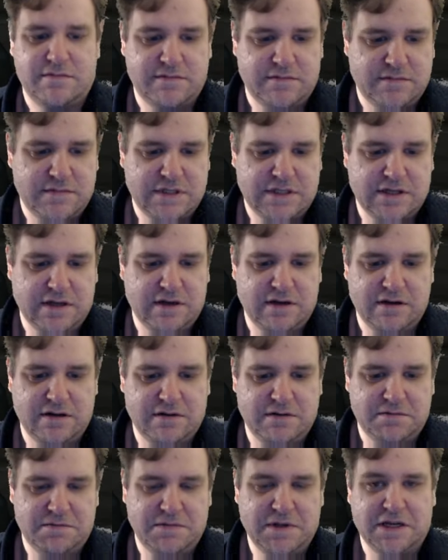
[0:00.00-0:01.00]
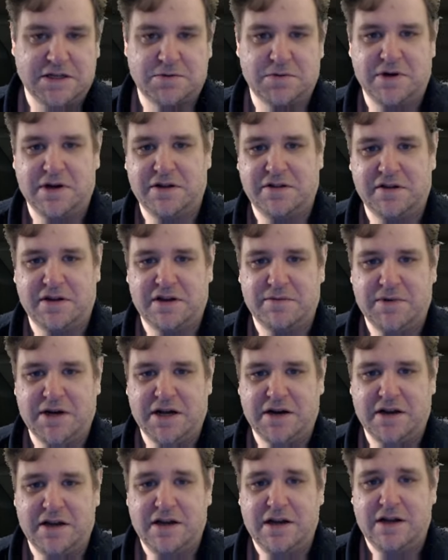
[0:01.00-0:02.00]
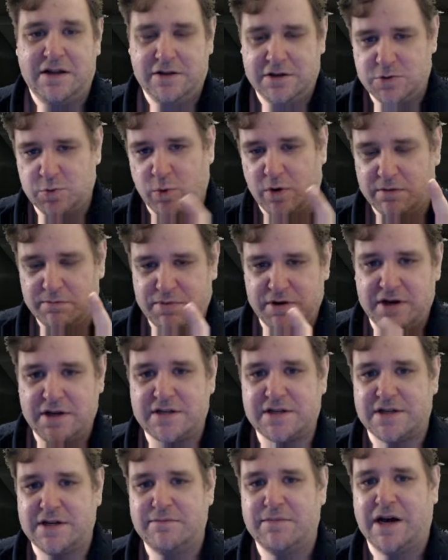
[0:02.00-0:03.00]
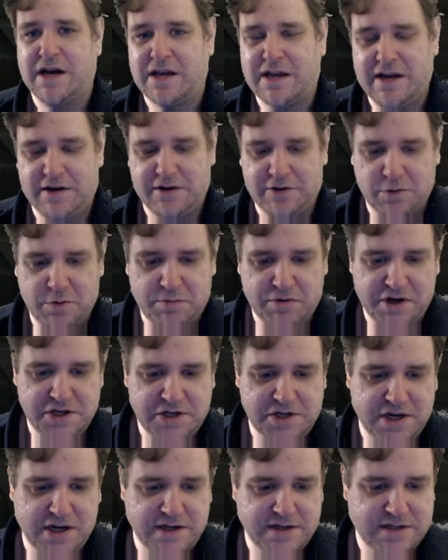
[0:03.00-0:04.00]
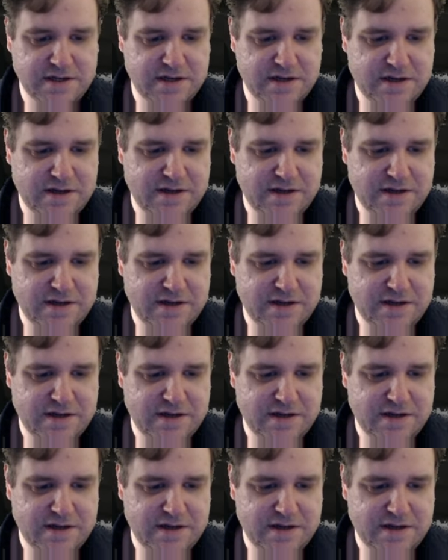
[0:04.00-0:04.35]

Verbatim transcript: So that's what I think about it. There's one person in my guild who appreciates it.